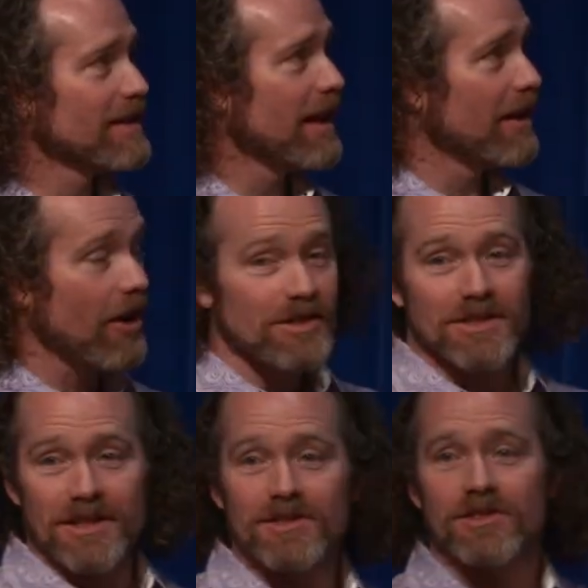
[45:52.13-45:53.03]
and
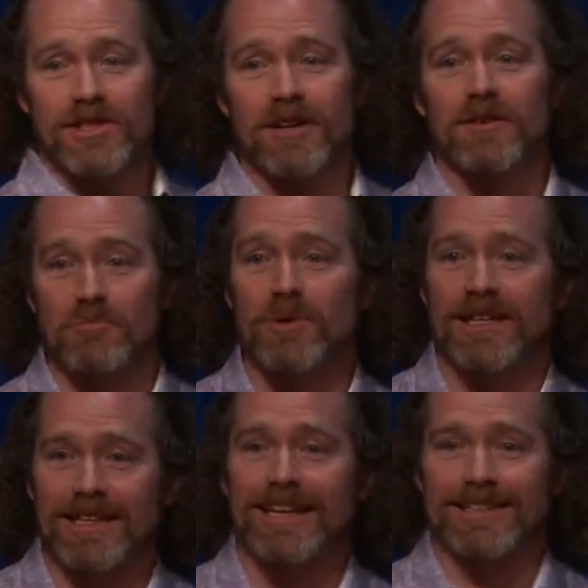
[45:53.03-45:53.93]
arsonists are generally
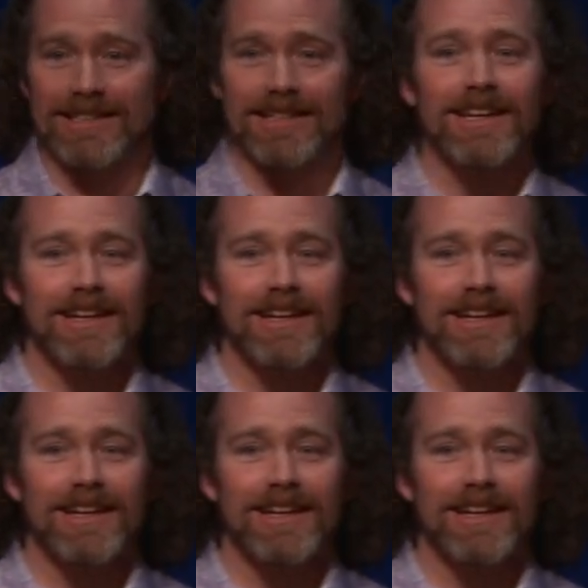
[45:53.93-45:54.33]
pretty lazy.